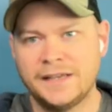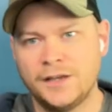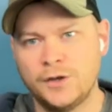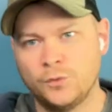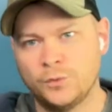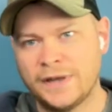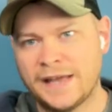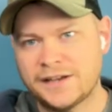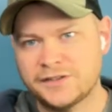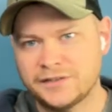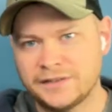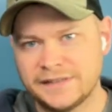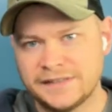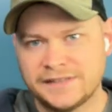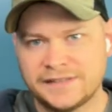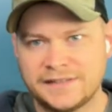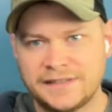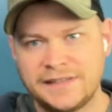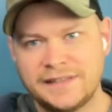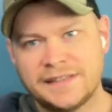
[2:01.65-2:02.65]
We actually
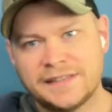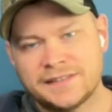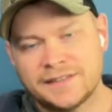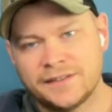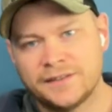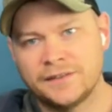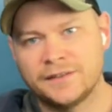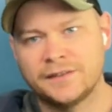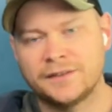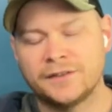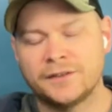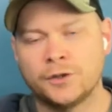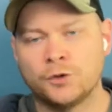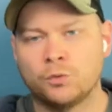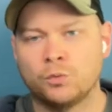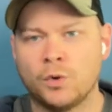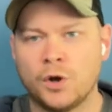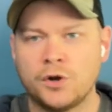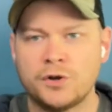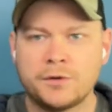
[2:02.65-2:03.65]
see this in the
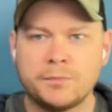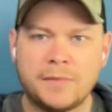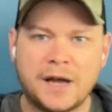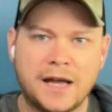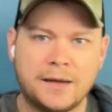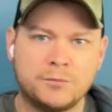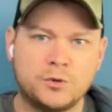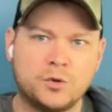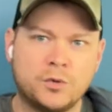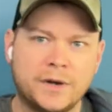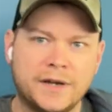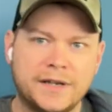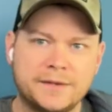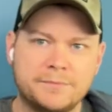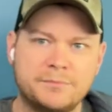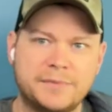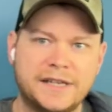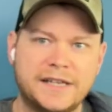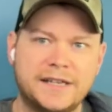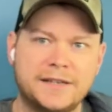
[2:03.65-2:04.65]
woke mob quite a
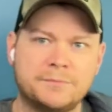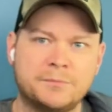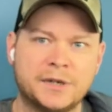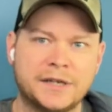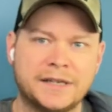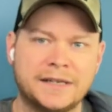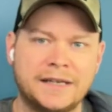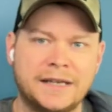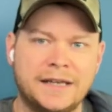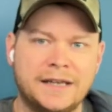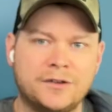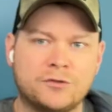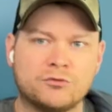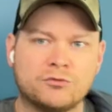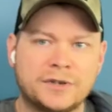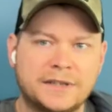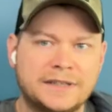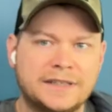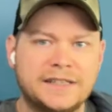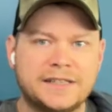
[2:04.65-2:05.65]
bit, but
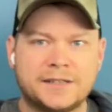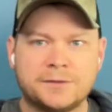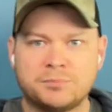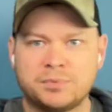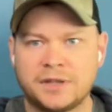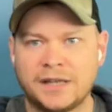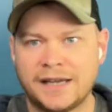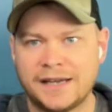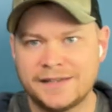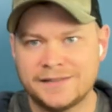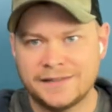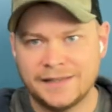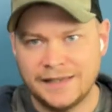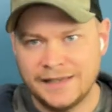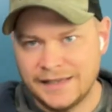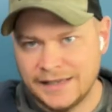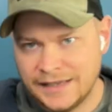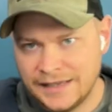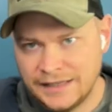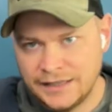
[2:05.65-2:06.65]
really it applies to
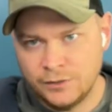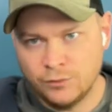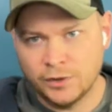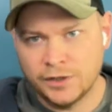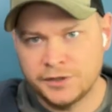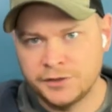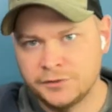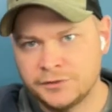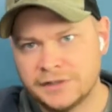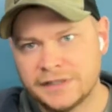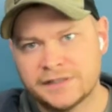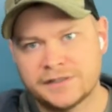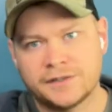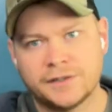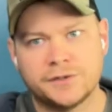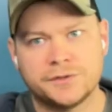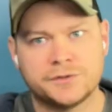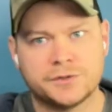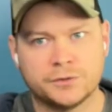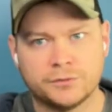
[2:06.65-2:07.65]
anyone who
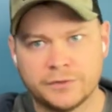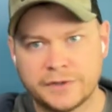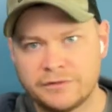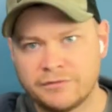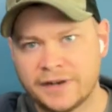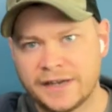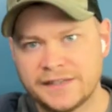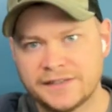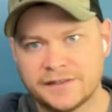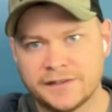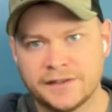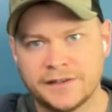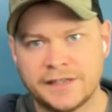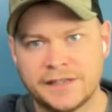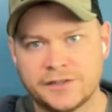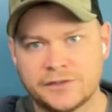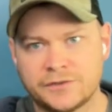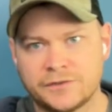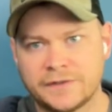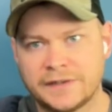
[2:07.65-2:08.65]
disowns or rewrites their
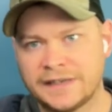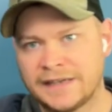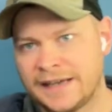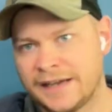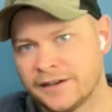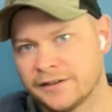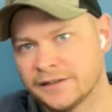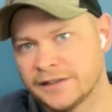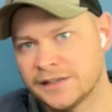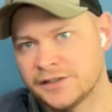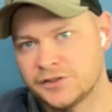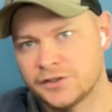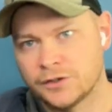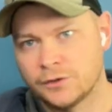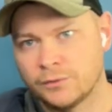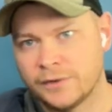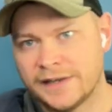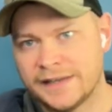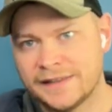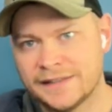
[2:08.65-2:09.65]
history and heritage in a
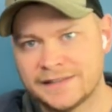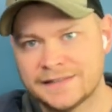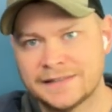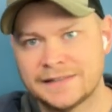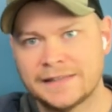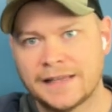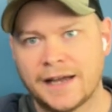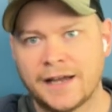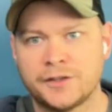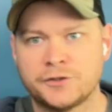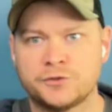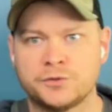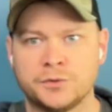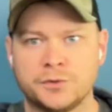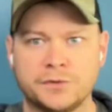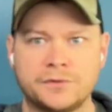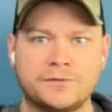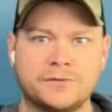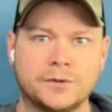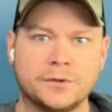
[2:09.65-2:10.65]
way that's not
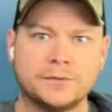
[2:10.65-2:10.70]
truthful.